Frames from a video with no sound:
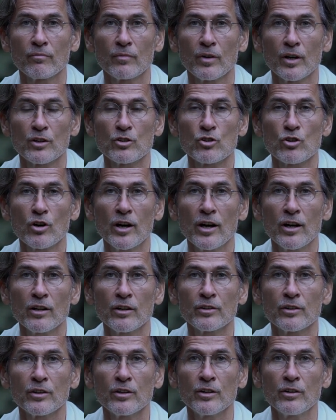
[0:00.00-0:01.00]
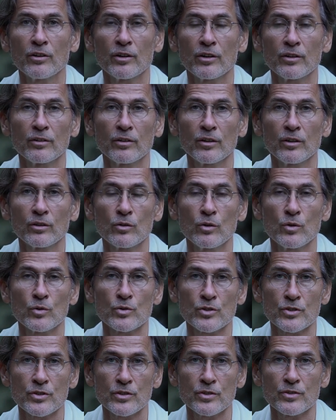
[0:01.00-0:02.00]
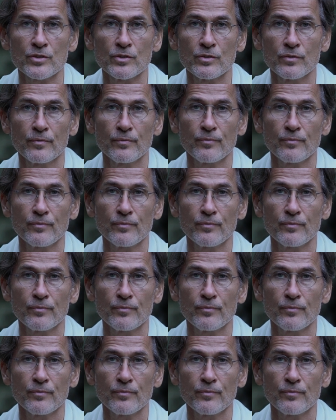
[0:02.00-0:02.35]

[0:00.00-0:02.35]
a trial and error in consciousness.